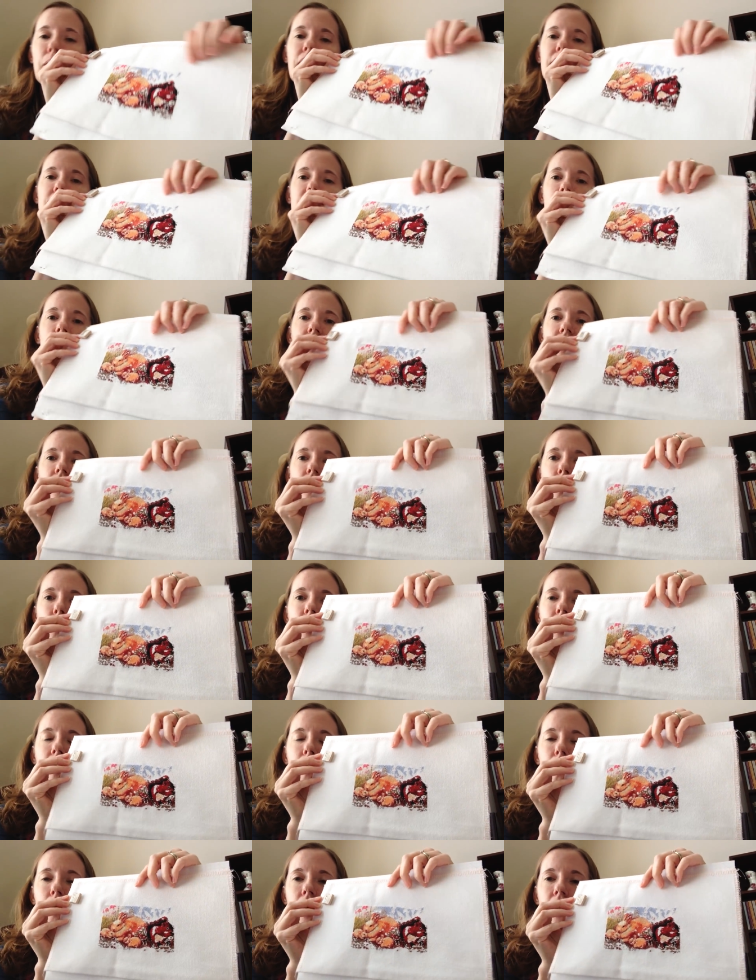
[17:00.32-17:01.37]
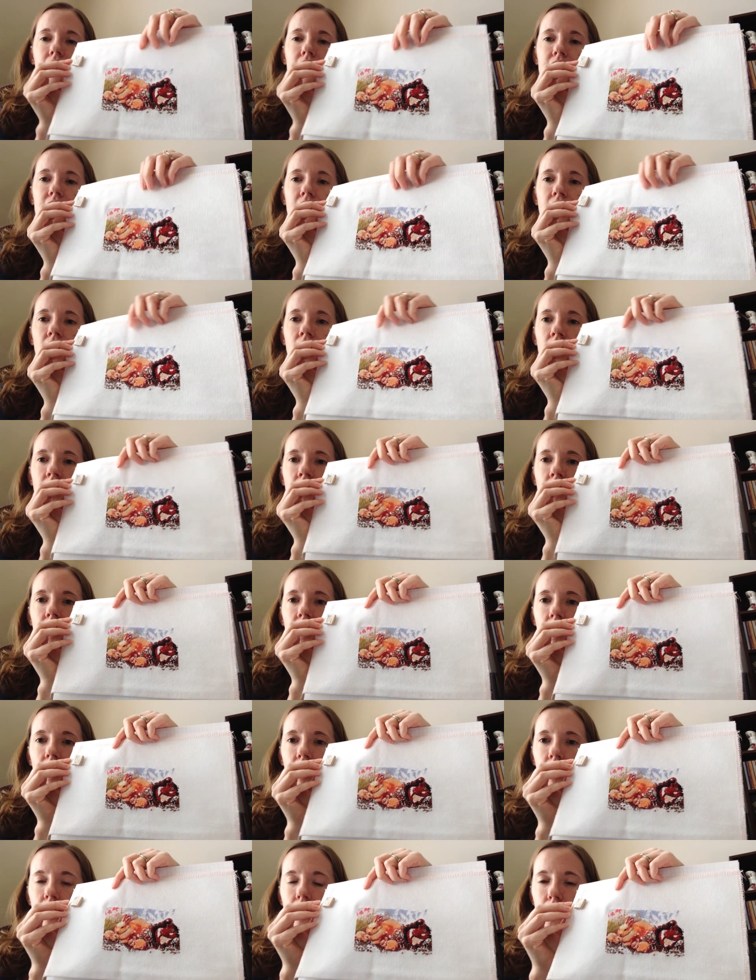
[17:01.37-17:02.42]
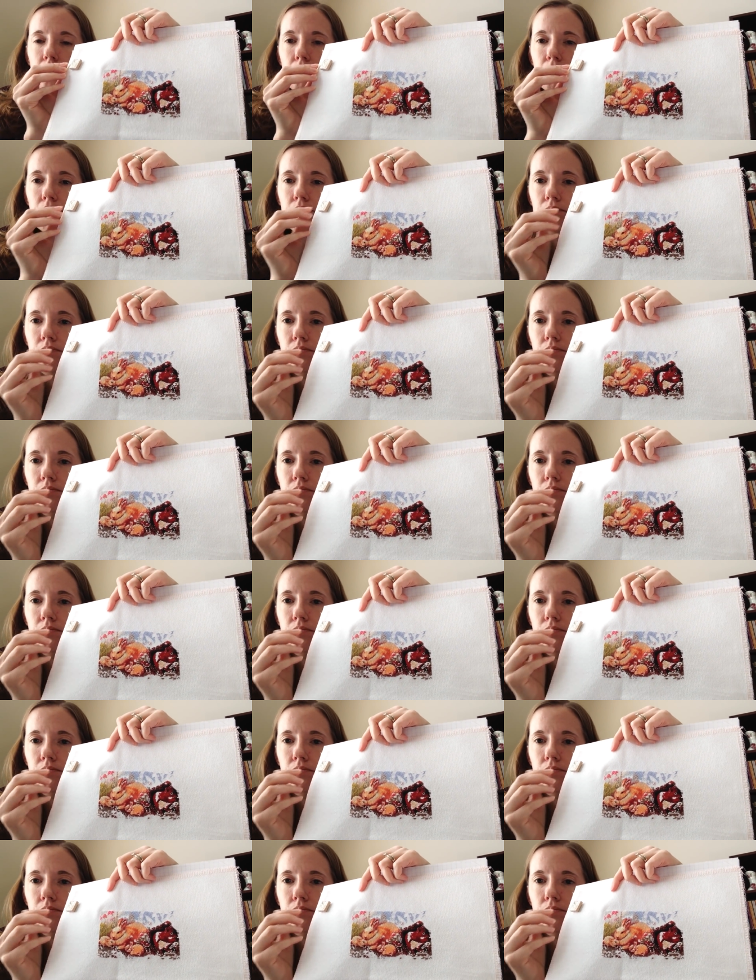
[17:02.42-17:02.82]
based on completed blocks. Um,